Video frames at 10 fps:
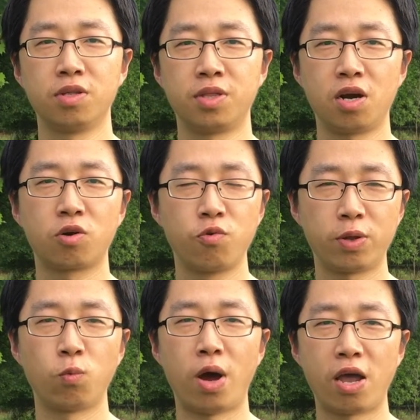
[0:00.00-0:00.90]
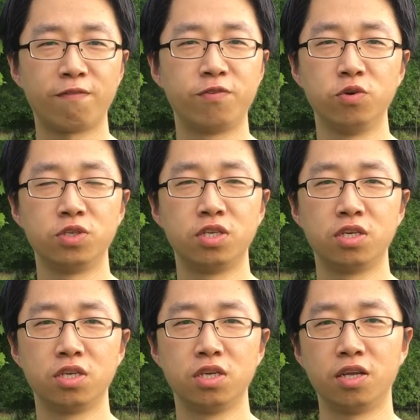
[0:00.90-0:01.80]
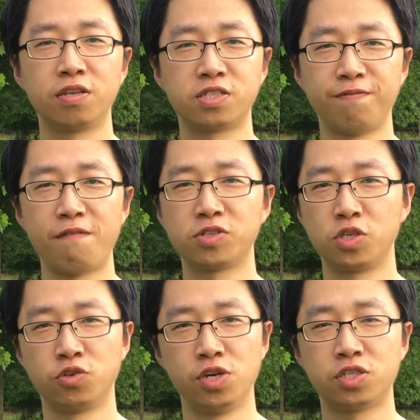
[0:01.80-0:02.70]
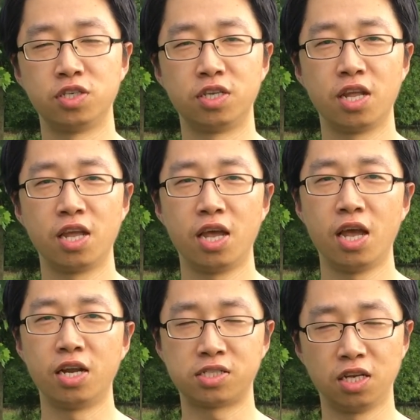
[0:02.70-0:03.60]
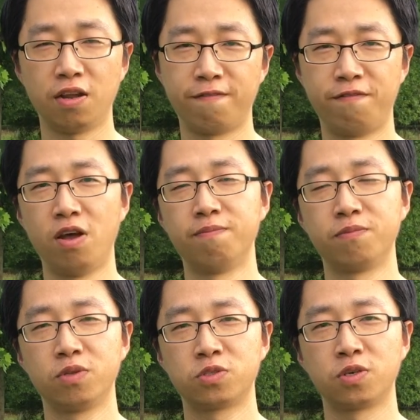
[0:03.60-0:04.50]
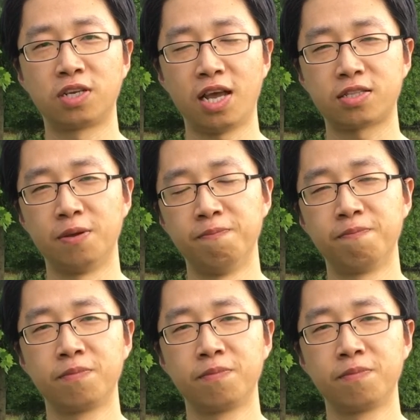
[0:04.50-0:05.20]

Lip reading: They are great wild food in survival situations, and it's a lot of fun to collect them.